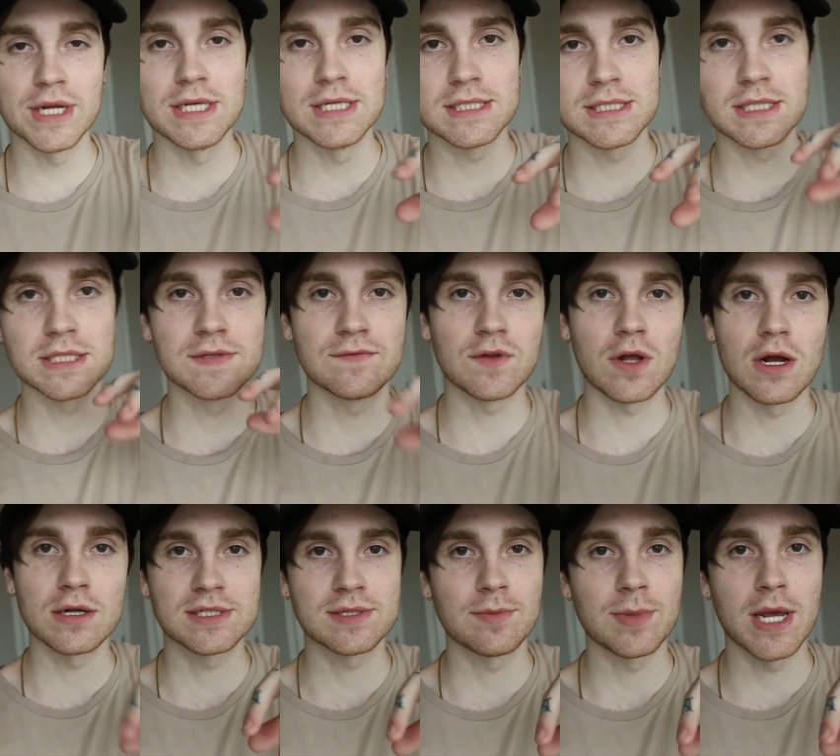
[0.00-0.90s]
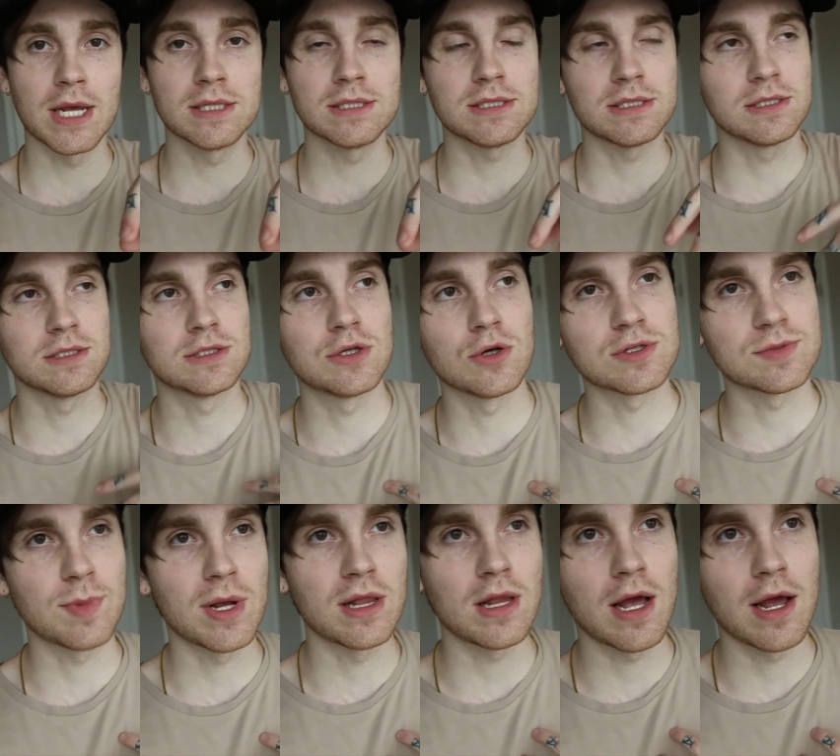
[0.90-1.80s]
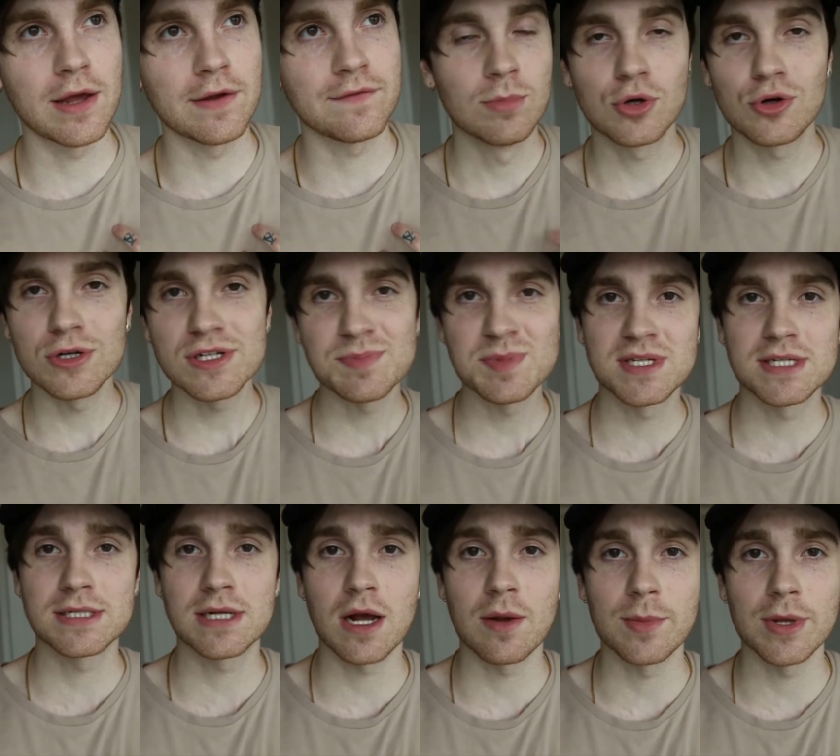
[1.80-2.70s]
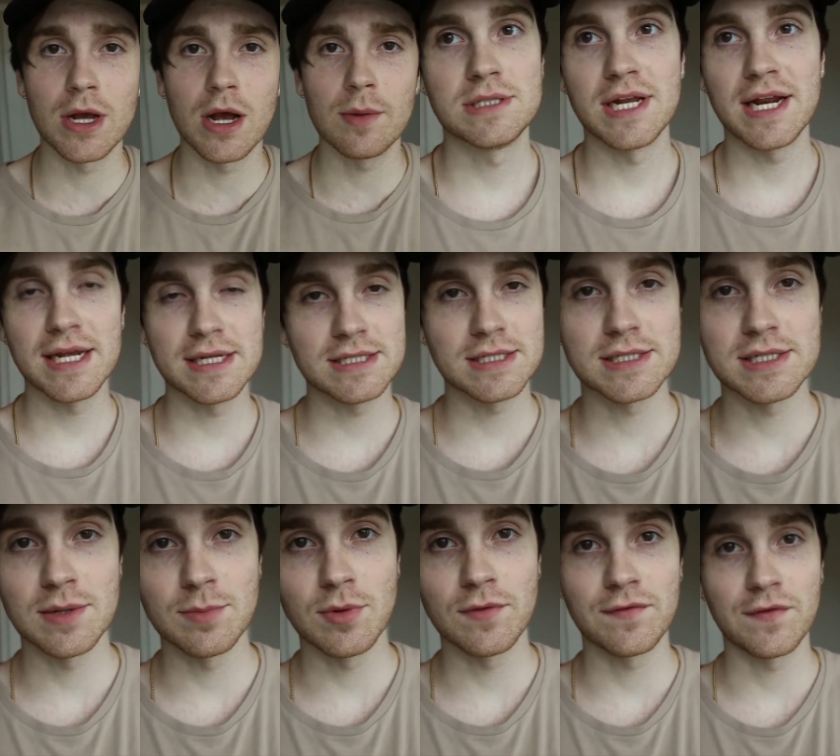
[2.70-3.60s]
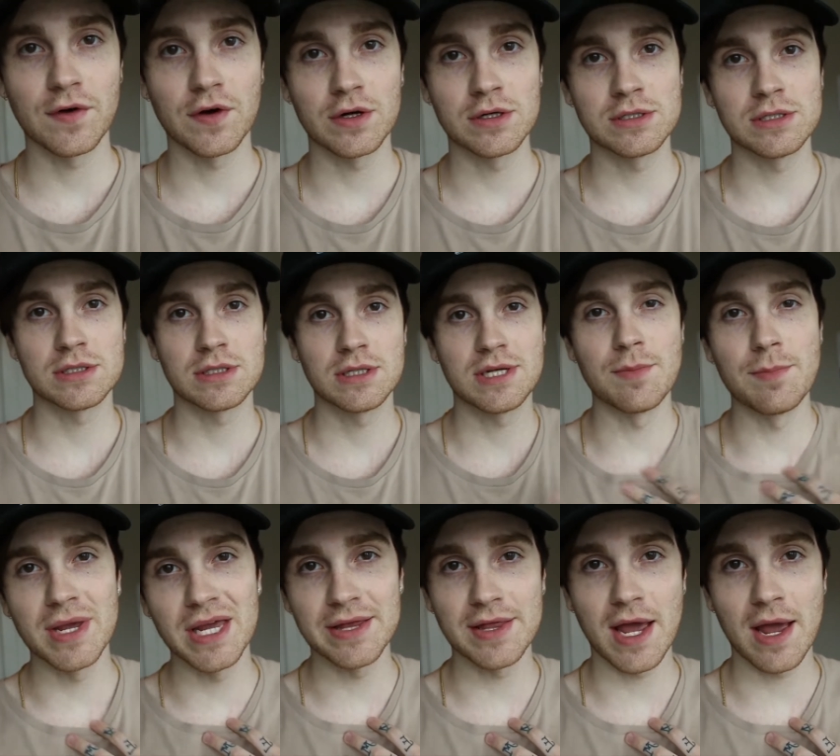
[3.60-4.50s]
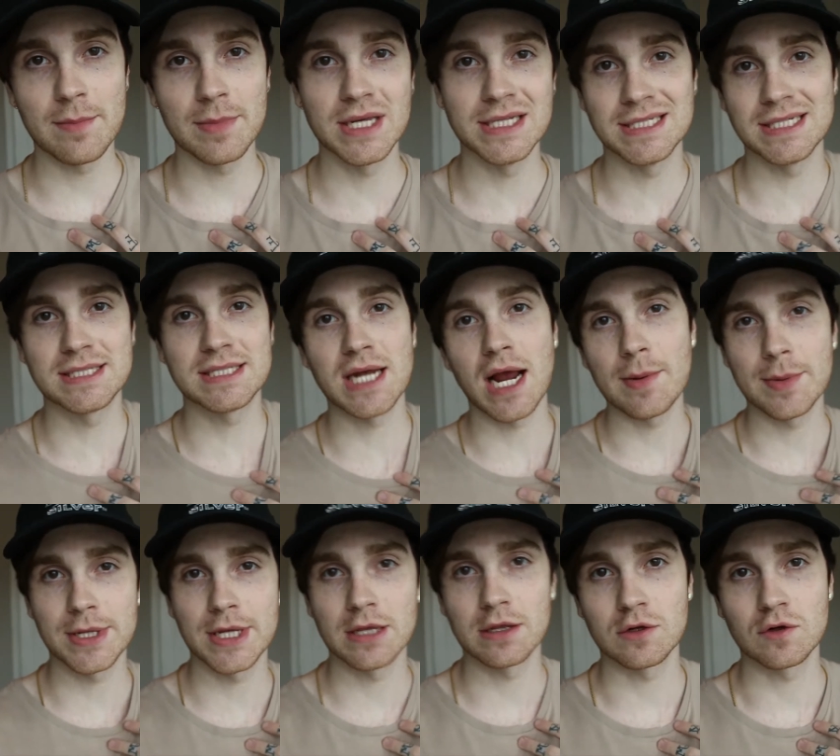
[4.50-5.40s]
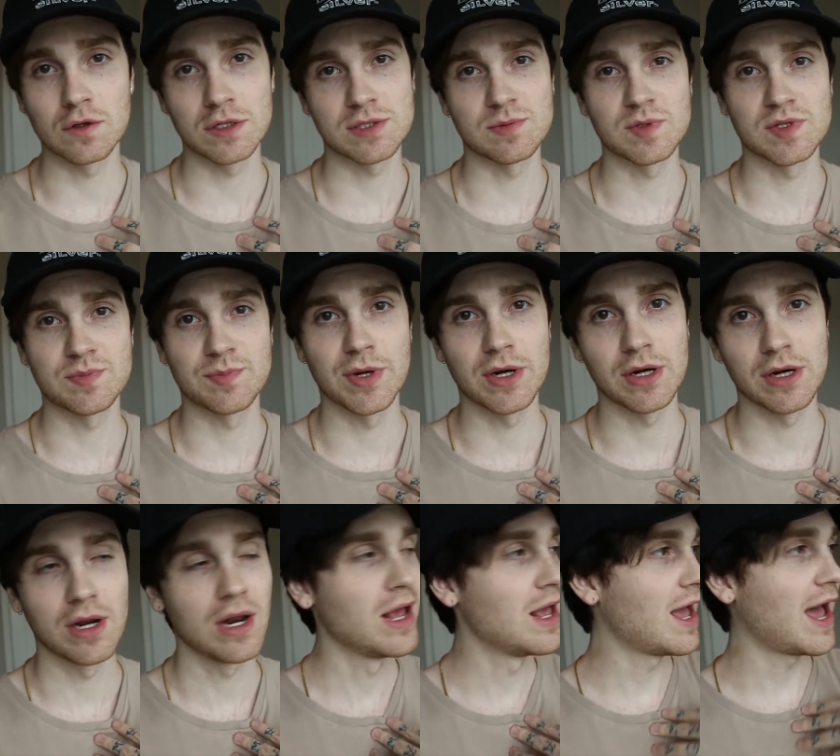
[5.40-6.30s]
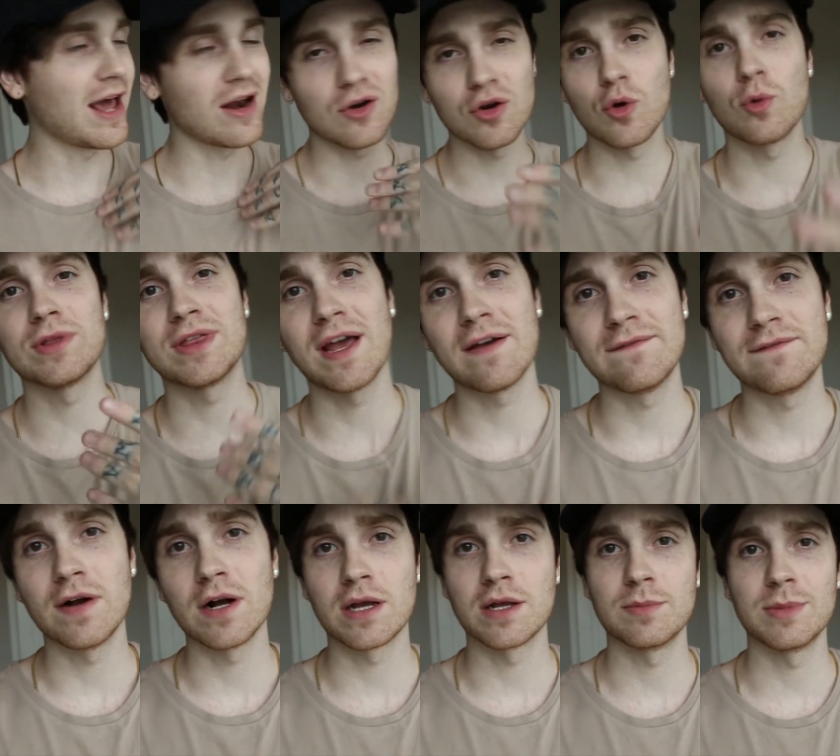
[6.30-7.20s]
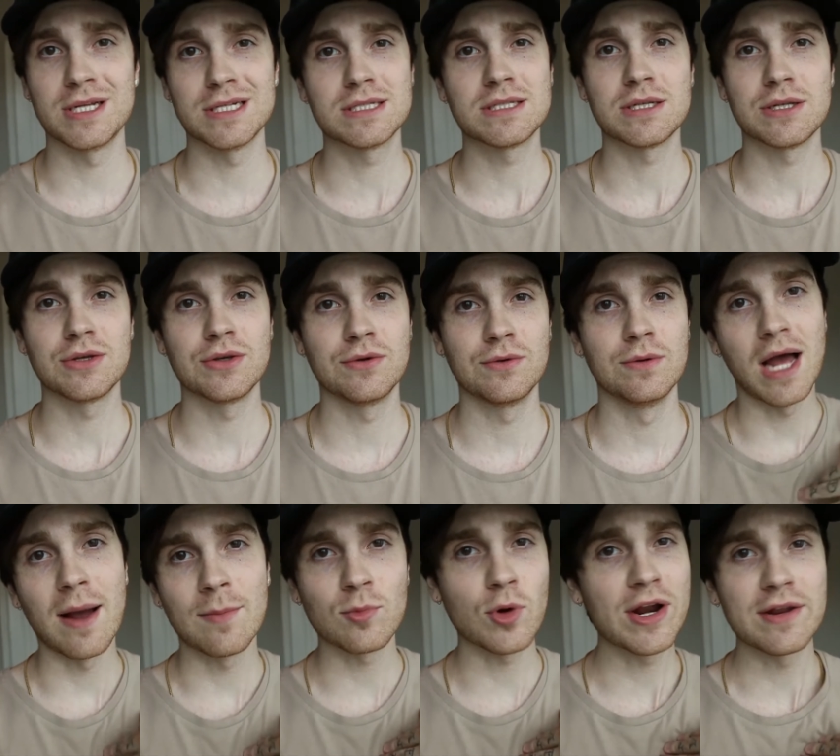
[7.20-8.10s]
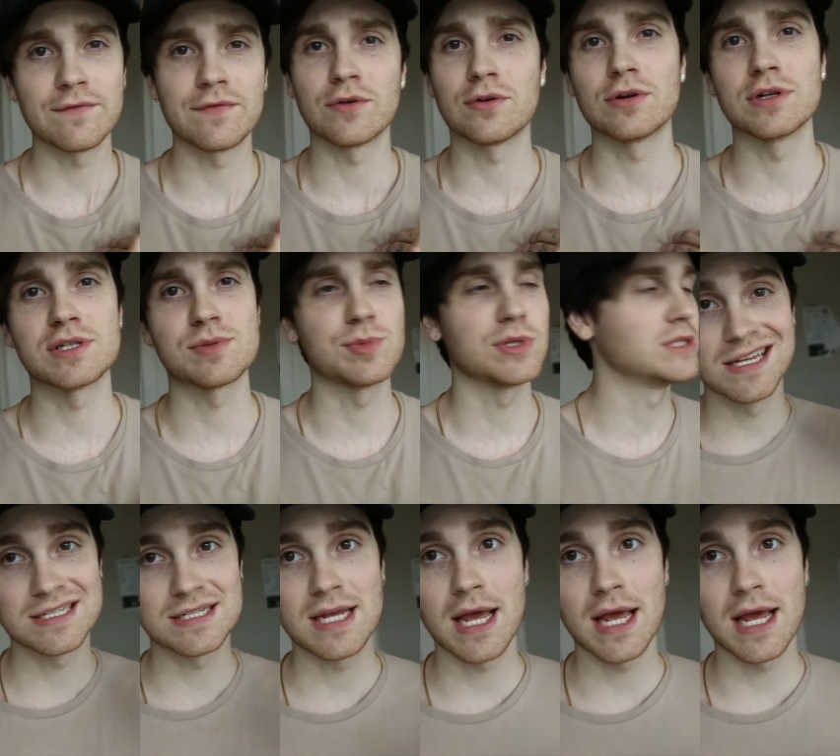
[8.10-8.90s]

is, this vlog's a mess, so is my life, but Christmas is coming up. Today's December first. To me, that means it's time to get in the Christmas spirit. I don't know what that fucking means to you. I'm ready for Christmas. Let's